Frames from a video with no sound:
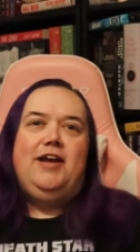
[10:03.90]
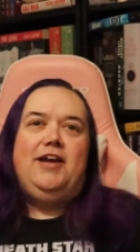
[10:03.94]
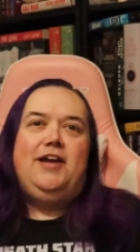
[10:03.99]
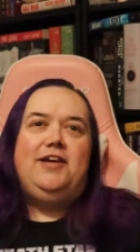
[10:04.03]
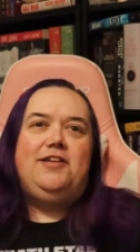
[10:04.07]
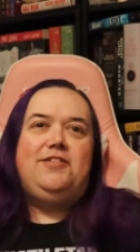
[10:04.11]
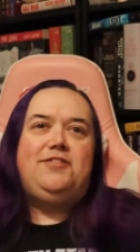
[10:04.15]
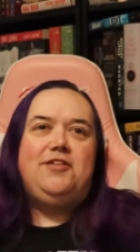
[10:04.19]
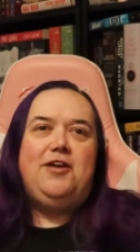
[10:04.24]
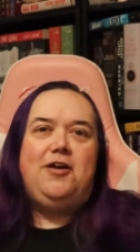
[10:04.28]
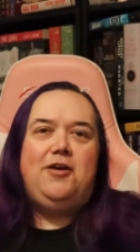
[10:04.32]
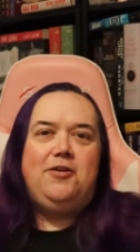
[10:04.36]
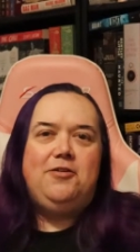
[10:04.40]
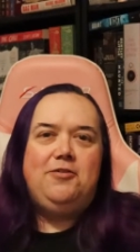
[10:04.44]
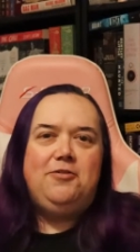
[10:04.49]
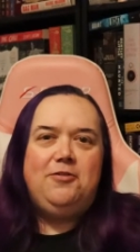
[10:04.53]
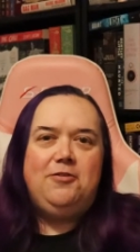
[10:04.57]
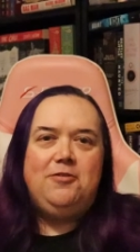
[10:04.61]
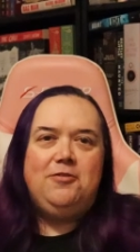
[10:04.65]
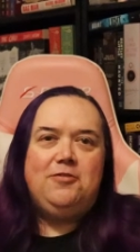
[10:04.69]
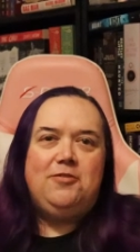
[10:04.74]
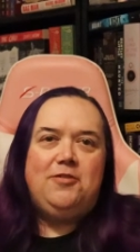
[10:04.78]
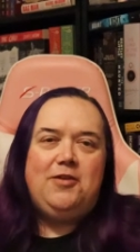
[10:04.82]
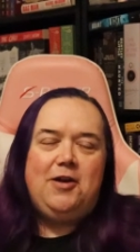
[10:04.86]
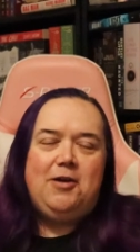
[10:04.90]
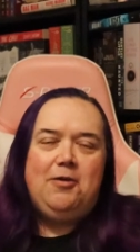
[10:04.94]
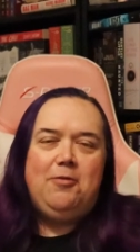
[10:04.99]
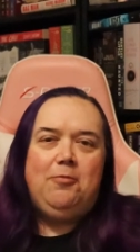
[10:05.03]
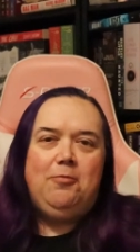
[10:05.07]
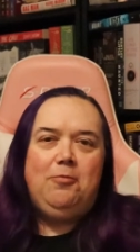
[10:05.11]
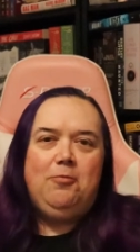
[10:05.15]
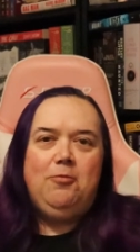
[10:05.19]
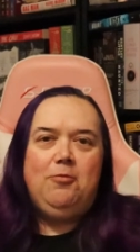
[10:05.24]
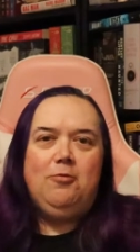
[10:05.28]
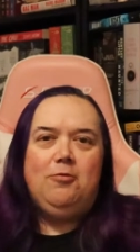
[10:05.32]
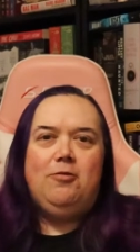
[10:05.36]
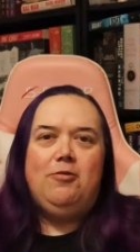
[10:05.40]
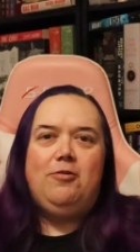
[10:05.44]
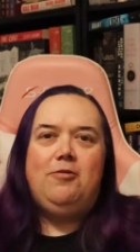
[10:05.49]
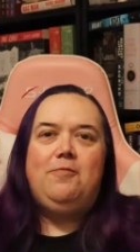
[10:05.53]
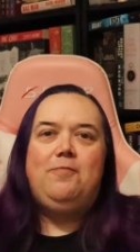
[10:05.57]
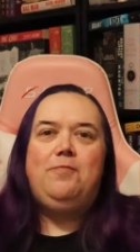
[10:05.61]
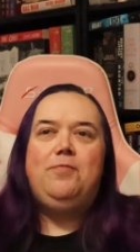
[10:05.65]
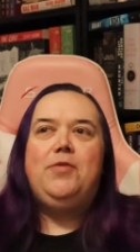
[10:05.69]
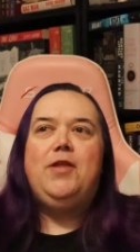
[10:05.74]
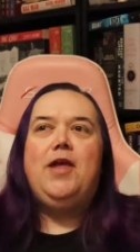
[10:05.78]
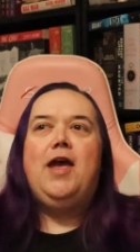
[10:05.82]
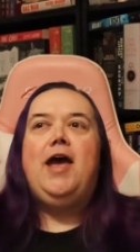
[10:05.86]
is under their rule.
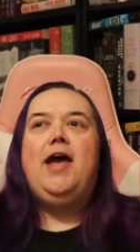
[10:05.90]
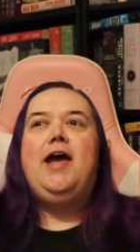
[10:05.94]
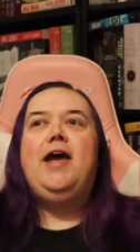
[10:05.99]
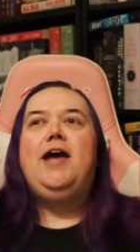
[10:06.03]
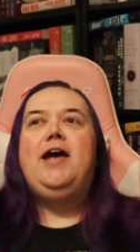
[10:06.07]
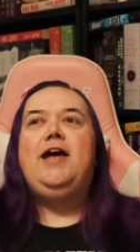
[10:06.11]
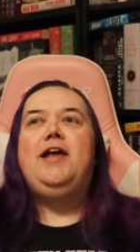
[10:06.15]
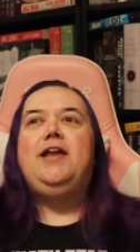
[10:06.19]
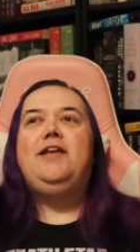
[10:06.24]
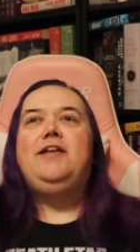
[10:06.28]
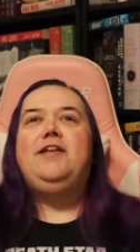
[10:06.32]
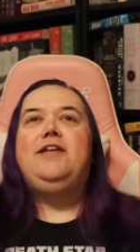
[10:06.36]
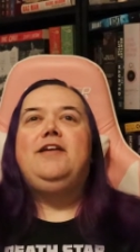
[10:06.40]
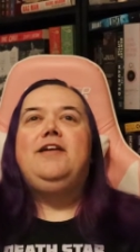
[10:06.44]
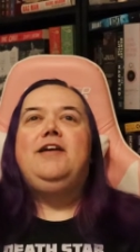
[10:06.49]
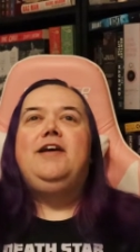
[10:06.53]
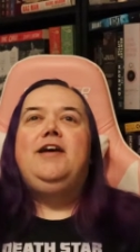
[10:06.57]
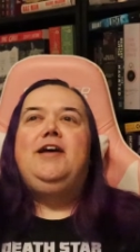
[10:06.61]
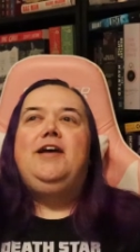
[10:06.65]
And